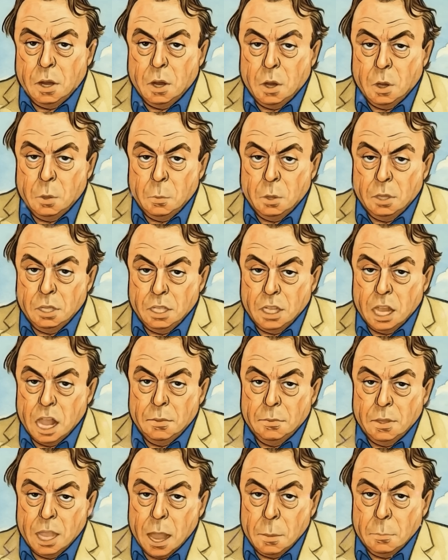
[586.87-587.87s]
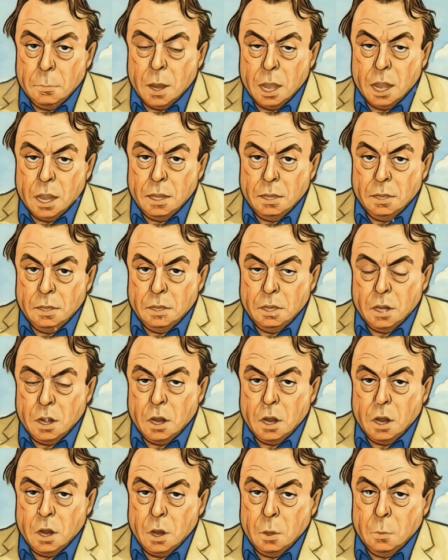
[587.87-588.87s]
who will staff campaigns,
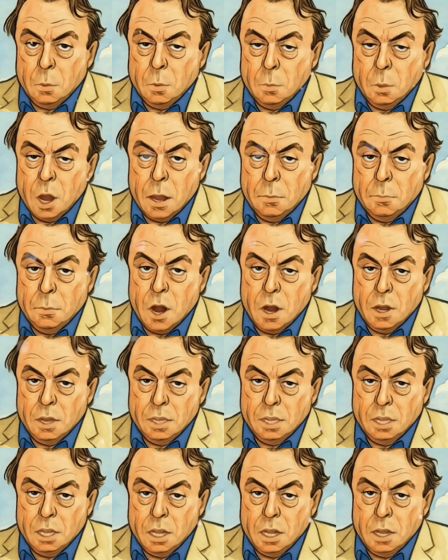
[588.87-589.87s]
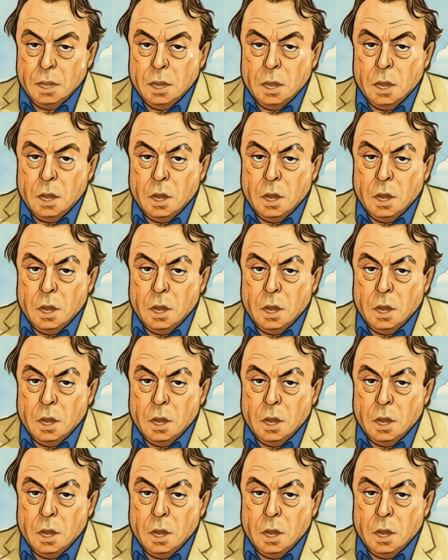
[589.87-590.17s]
who will write policy,